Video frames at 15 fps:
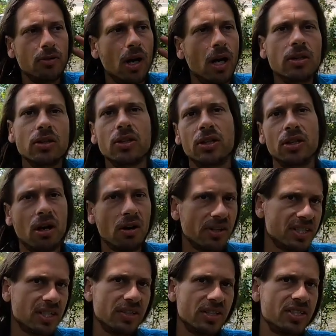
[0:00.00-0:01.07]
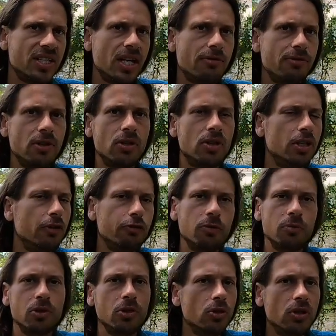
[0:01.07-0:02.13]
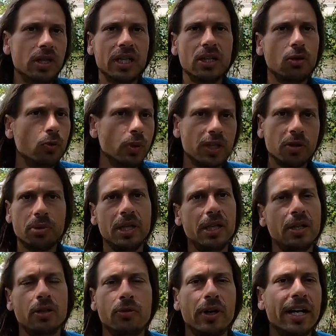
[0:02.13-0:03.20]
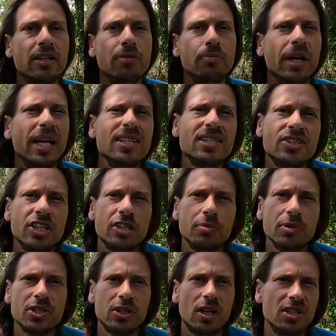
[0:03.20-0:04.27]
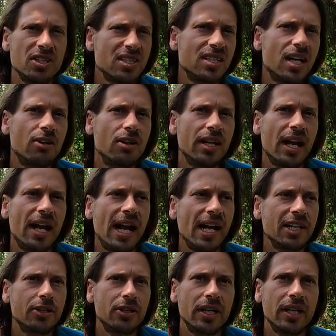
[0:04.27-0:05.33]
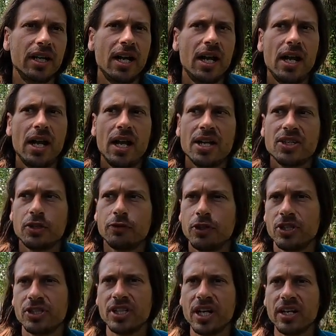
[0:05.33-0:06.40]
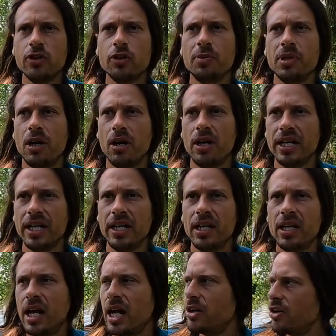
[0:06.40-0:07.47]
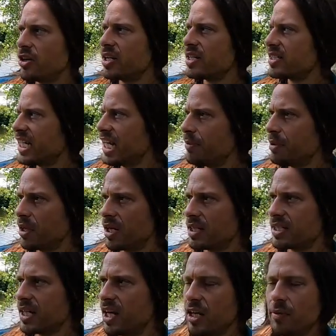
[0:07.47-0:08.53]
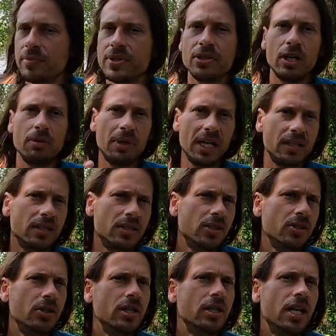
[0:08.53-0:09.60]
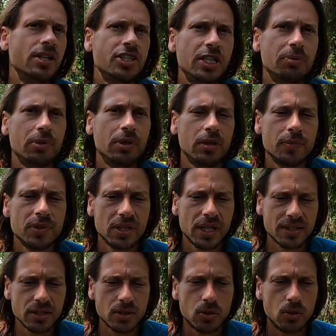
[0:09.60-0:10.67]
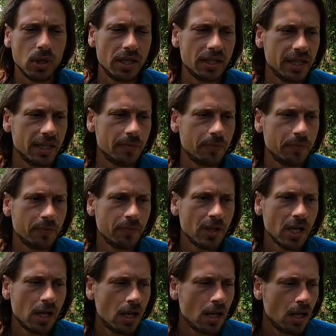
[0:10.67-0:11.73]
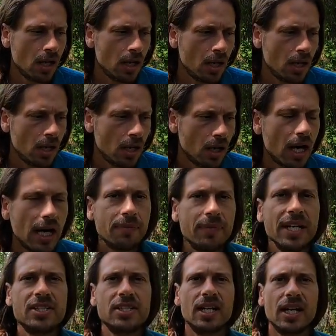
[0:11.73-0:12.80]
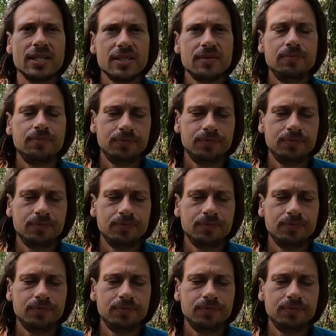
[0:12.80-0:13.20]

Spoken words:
you unlearn all this other stuff you learned from Googling or Wikipedia or random mainstream astrology. It's not really that accurate. So if you're studying with me already, I know you're gonna save me a lot of time, so I make the tutoring a lot cheaper. So that's a cool idea. All right, thanks you guys.